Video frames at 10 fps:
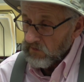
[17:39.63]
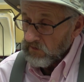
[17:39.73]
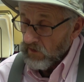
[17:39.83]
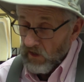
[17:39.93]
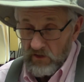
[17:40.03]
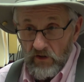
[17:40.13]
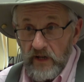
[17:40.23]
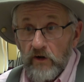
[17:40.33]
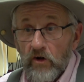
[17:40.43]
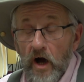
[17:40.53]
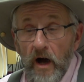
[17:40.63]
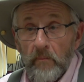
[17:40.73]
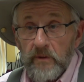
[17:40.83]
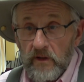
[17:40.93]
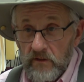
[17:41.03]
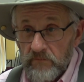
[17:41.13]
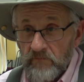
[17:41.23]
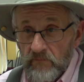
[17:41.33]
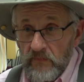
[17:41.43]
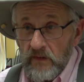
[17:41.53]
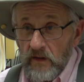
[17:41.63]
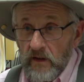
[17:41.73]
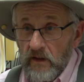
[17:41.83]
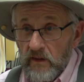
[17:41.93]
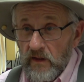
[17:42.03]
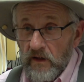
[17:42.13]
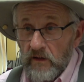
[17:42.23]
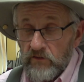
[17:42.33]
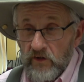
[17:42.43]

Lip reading: Dr. Neil Compton, the